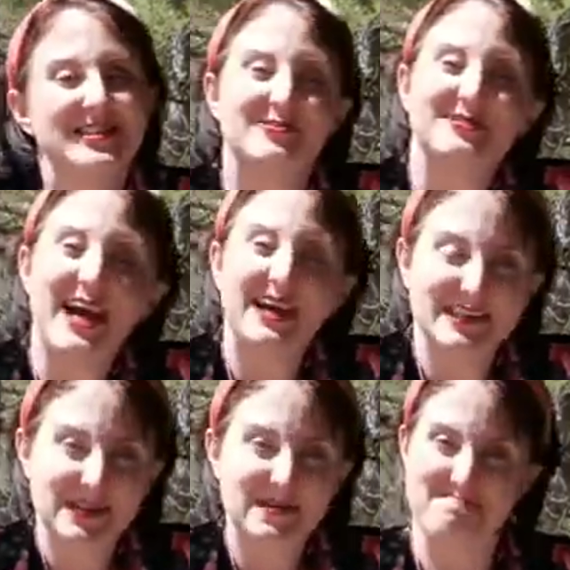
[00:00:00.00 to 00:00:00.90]
Talk to
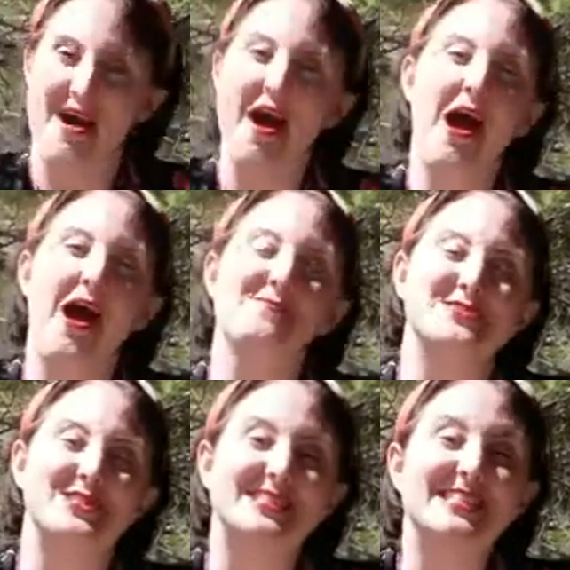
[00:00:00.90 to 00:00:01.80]
your mom or
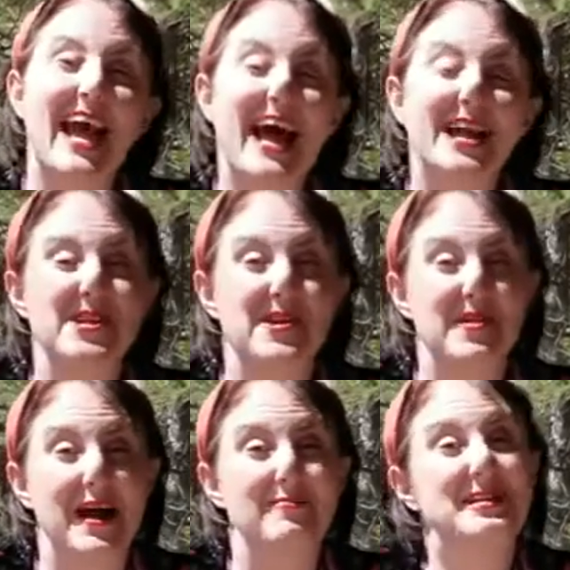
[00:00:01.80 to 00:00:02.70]
your dad or your
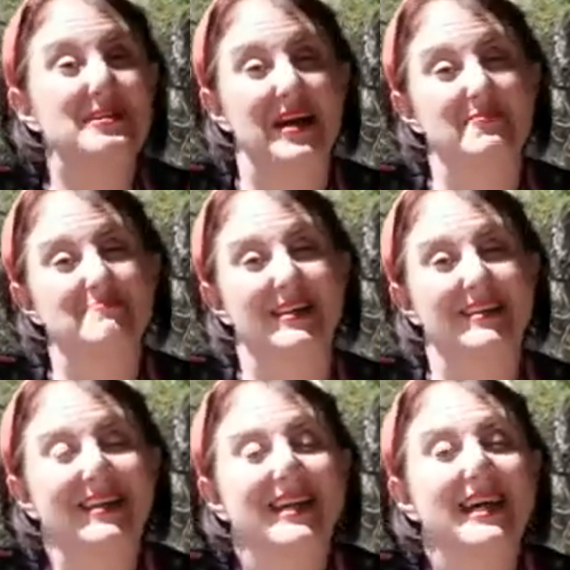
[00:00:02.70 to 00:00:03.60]
grandma and grandpa
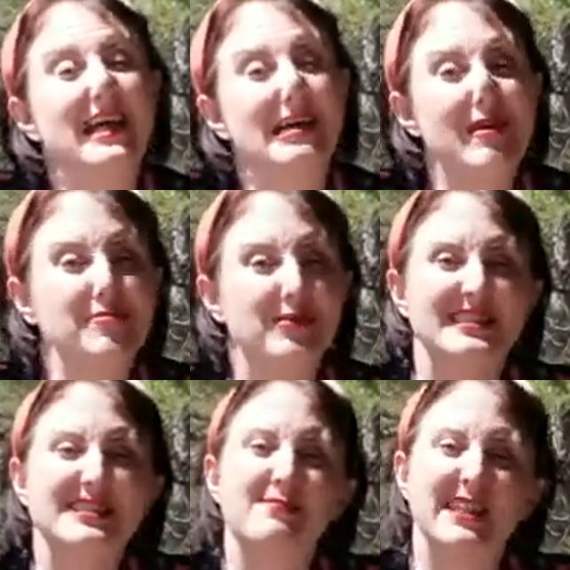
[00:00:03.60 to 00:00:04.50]
and come up with
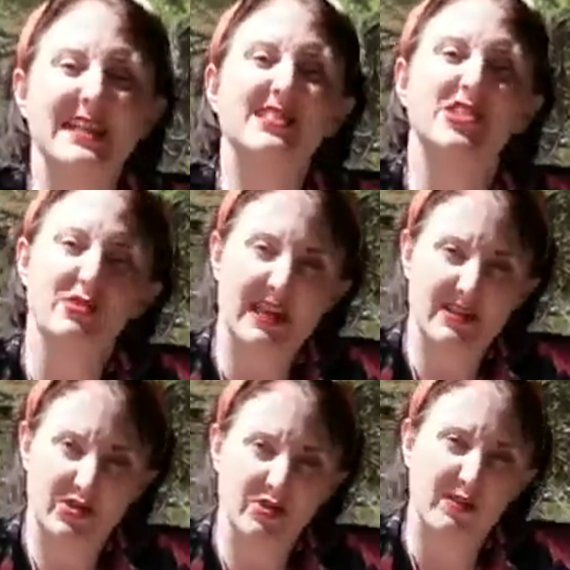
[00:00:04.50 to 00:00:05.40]
some things you can
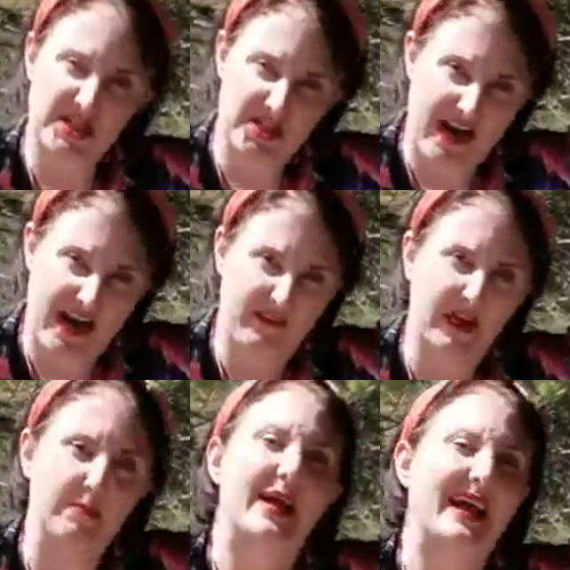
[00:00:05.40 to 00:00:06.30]
do when you're having a
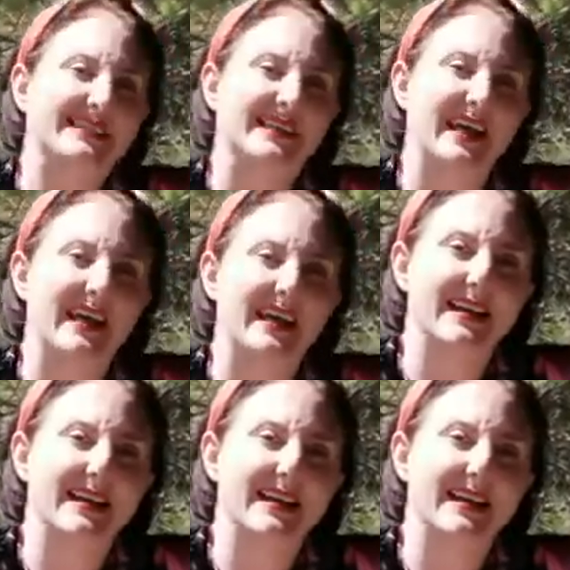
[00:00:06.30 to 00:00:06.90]
bad day.